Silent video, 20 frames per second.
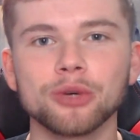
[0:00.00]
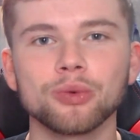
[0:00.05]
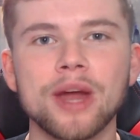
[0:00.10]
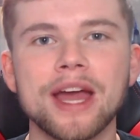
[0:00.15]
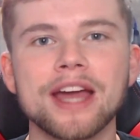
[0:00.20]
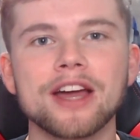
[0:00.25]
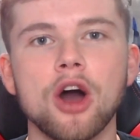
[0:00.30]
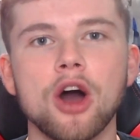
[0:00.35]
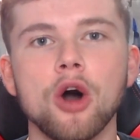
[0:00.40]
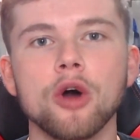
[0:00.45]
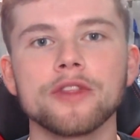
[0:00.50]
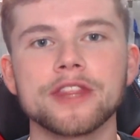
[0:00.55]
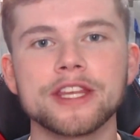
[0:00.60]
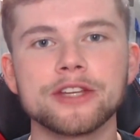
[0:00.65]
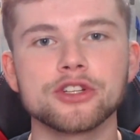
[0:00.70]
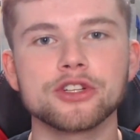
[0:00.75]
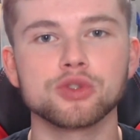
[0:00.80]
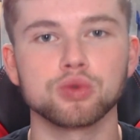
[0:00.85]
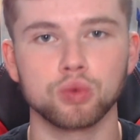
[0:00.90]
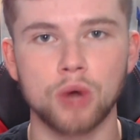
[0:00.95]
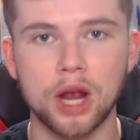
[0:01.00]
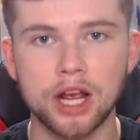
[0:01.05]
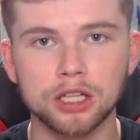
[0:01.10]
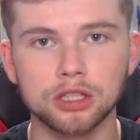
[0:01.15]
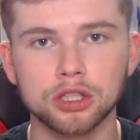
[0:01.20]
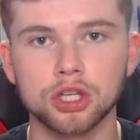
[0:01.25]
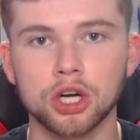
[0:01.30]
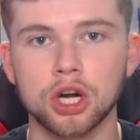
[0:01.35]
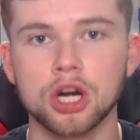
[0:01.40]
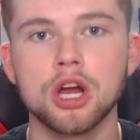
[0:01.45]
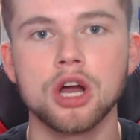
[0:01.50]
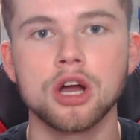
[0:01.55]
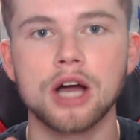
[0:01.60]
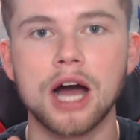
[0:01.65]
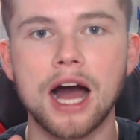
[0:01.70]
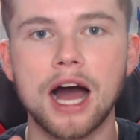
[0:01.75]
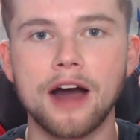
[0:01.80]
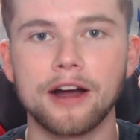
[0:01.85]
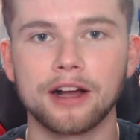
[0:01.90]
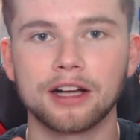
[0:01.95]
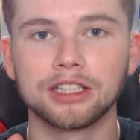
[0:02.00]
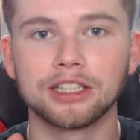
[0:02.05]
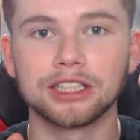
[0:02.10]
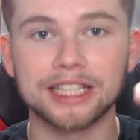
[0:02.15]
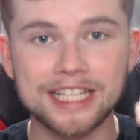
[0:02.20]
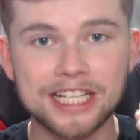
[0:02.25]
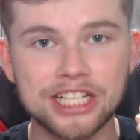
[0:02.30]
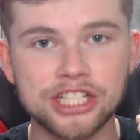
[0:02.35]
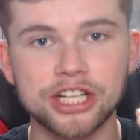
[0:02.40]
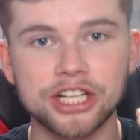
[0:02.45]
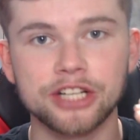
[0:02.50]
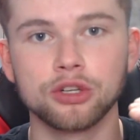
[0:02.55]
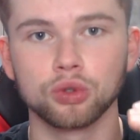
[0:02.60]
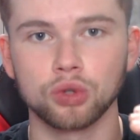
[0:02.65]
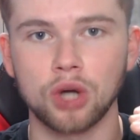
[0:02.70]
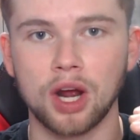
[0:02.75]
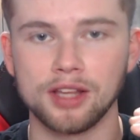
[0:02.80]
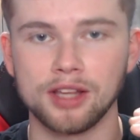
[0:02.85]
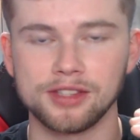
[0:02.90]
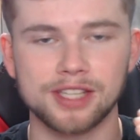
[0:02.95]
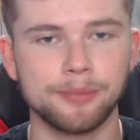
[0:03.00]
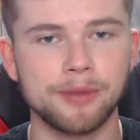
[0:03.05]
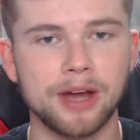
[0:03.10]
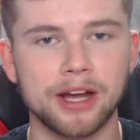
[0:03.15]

rank all the just regular Legion grunts.